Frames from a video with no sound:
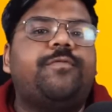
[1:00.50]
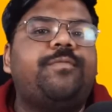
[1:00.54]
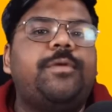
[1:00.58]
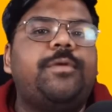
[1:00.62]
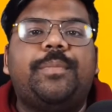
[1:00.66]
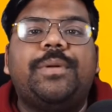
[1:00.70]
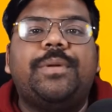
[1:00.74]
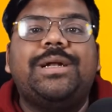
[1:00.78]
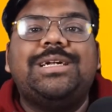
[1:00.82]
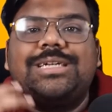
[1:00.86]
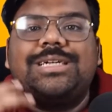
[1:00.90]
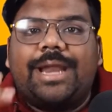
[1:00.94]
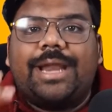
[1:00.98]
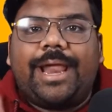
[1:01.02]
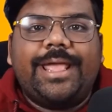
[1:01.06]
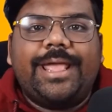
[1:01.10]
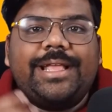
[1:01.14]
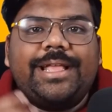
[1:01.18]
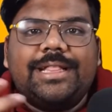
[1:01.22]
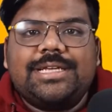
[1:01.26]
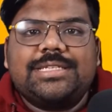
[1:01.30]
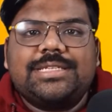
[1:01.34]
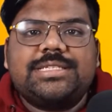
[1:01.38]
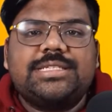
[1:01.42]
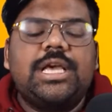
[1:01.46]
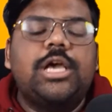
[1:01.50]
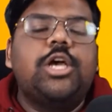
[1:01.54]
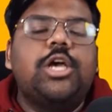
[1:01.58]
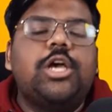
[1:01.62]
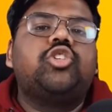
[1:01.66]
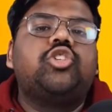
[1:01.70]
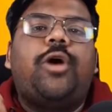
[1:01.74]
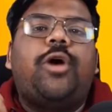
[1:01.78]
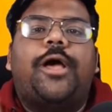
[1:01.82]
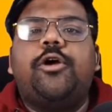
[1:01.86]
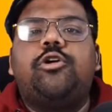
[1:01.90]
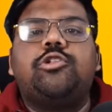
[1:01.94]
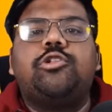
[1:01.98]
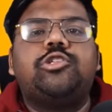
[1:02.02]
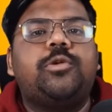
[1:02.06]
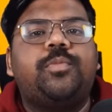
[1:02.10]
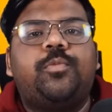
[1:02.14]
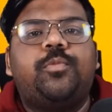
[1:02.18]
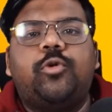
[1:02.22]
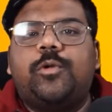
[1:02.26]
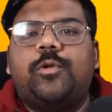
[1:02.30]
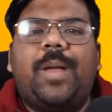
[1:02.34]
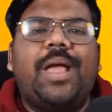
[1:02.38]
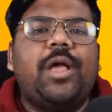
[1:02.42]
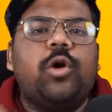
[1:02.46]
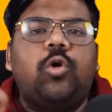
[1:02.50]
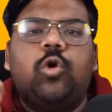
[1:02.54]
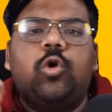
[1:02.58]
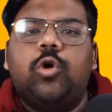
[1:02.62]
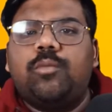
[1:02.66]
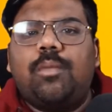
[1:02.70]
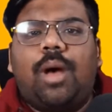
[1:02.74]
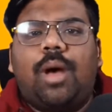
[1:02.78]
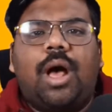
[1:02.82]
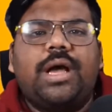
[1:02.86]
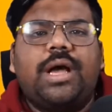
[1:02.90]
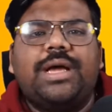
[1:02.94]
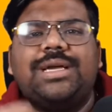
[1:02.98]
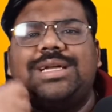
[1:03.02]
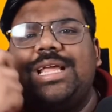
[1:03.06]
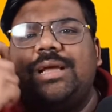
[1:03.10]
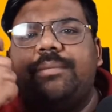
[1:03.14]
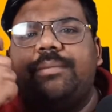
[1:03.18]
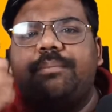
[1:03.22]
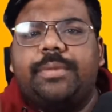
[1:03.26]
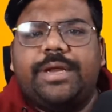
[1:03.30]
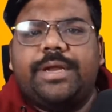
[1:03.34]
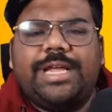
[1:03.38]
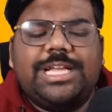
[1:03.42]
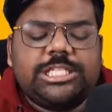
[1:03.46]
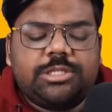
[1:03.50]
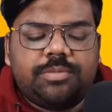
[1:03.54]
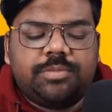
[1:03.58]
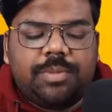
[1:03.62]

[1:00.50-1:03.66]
people trying this, so I also put my own marketing brains